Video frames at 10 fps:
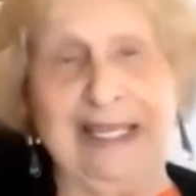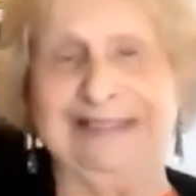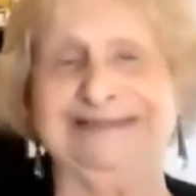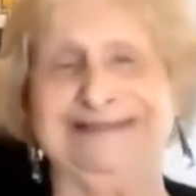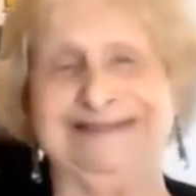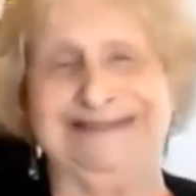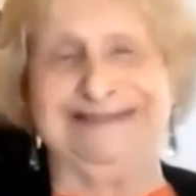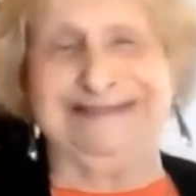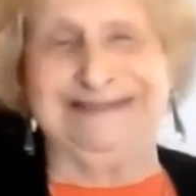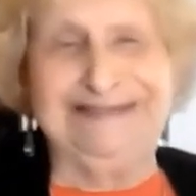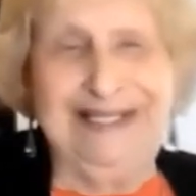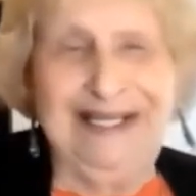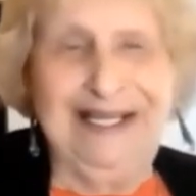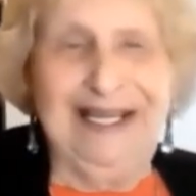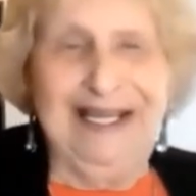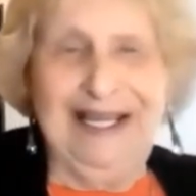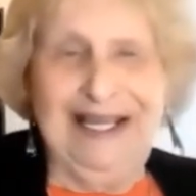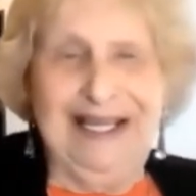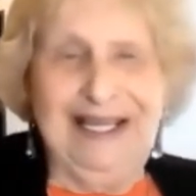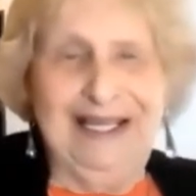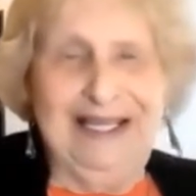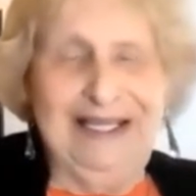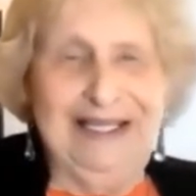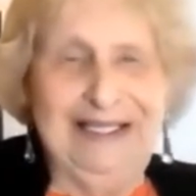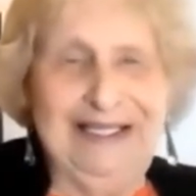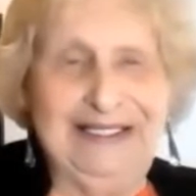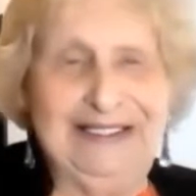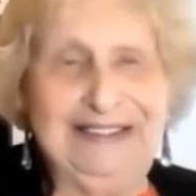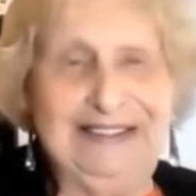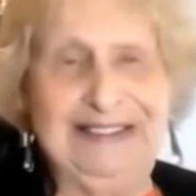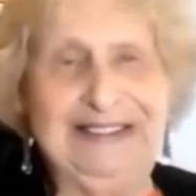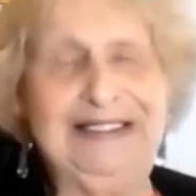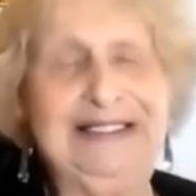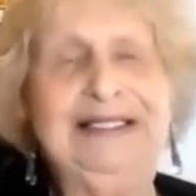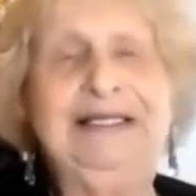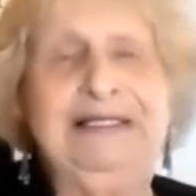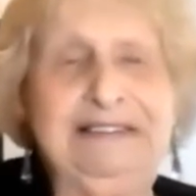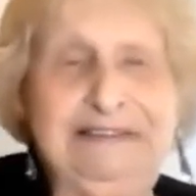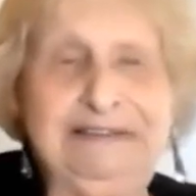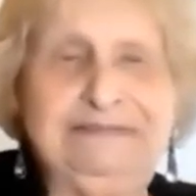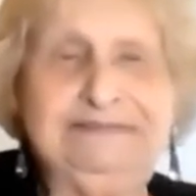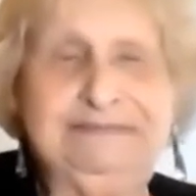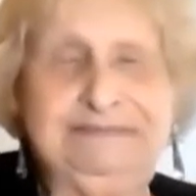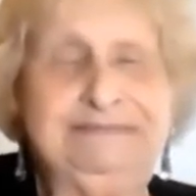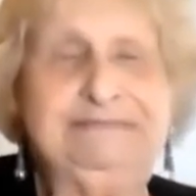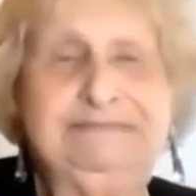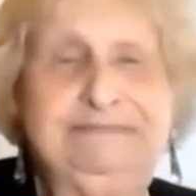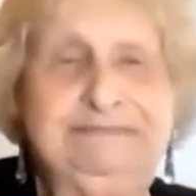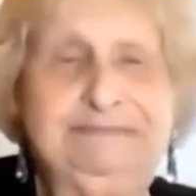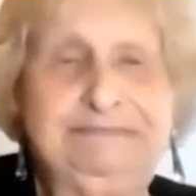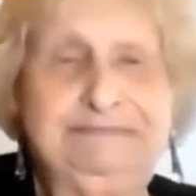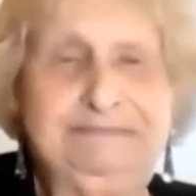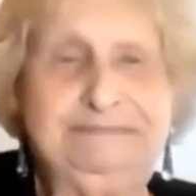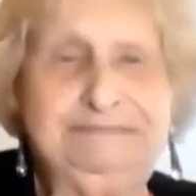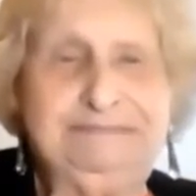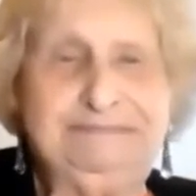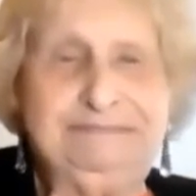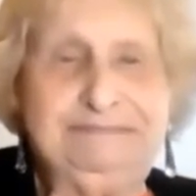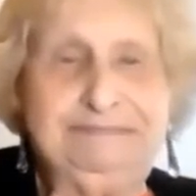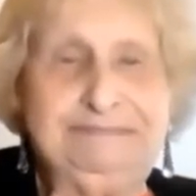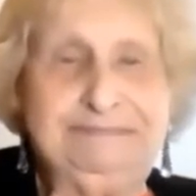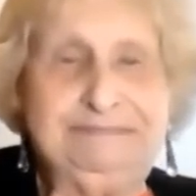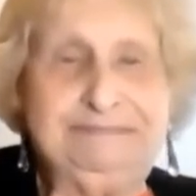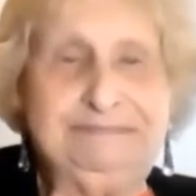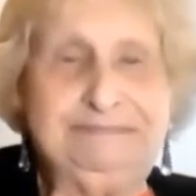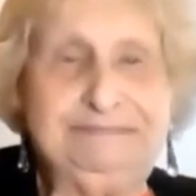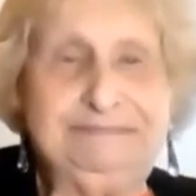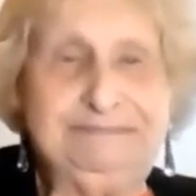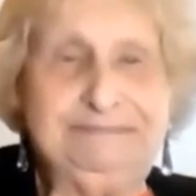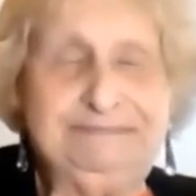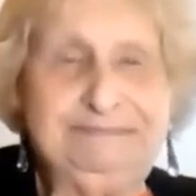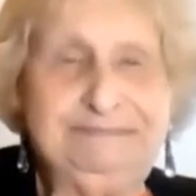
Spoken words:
No words are spoken by the person on screen.